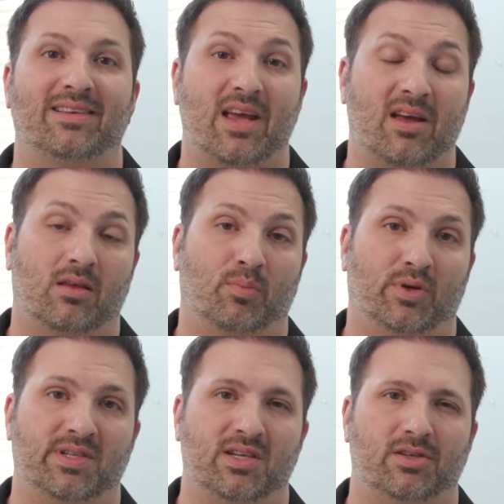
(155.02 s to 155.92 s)
the day of the
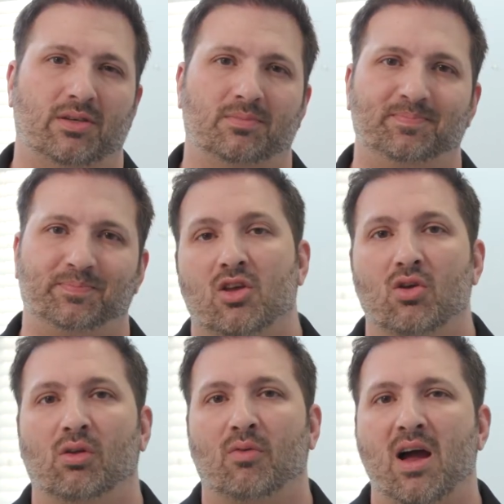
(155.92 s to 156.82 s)
procedure.
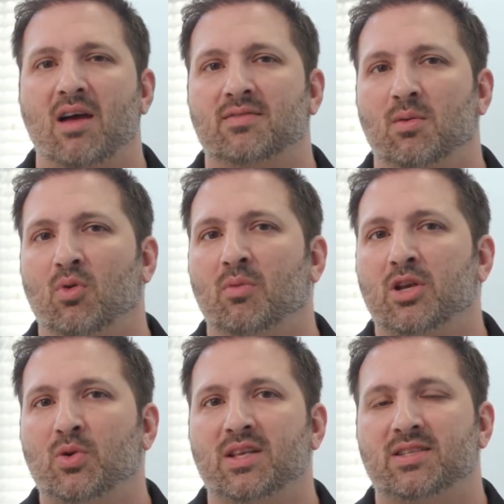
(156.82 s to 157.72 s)
You'll arrive somewhere
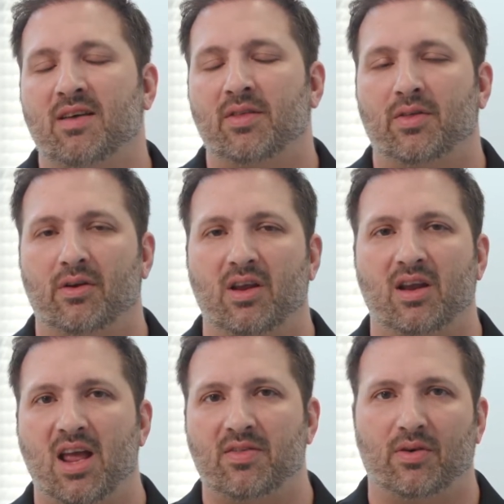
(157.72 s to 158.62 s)
between 7:30
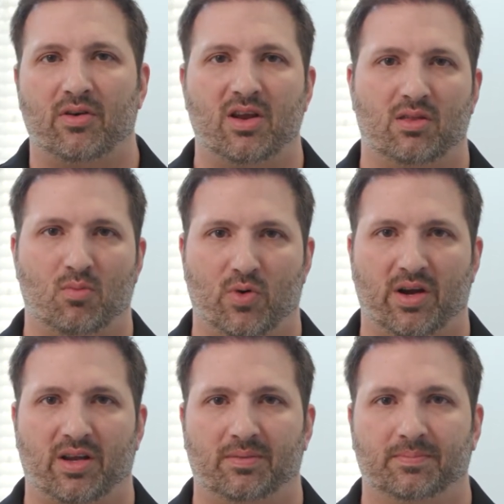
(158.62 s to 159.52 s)
and 8:30 in the
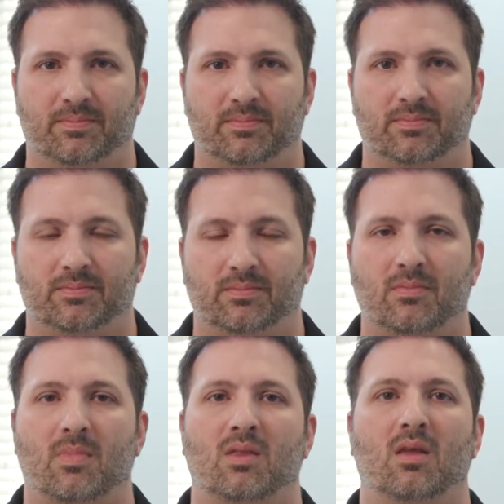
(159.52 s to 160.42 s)
morning.
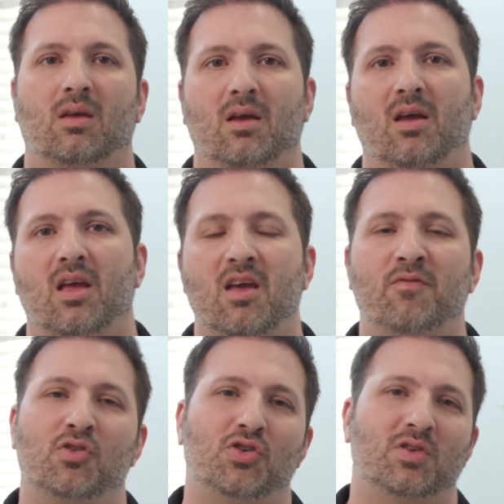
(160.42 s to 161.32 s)

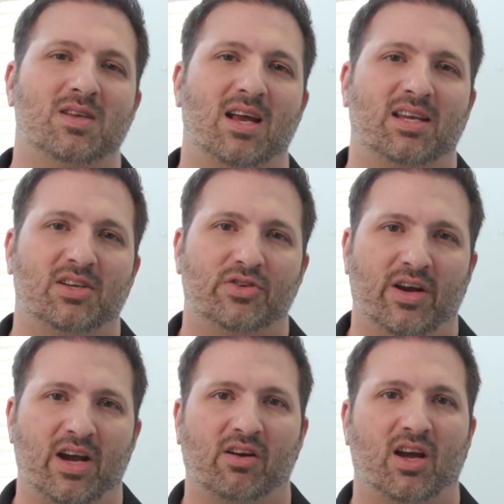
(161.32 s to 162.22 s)
If you choose not to get your
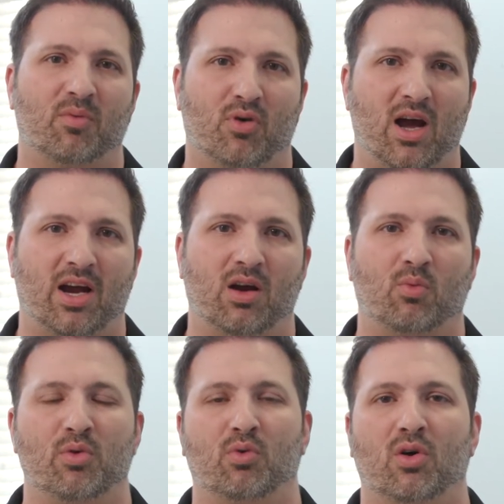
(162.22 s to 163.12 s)
hair cut prior,
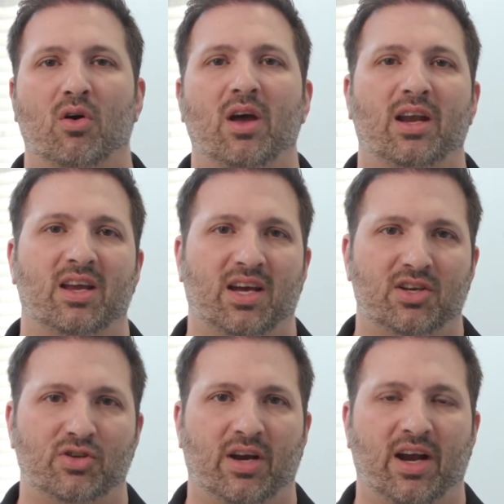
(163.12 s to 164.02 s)
we will go ahead and
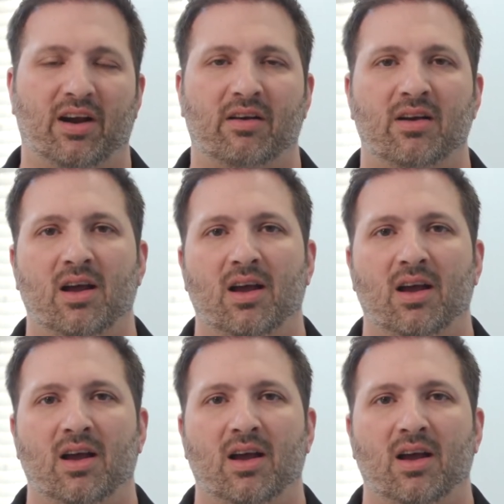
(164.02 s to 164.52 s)
cut your hair,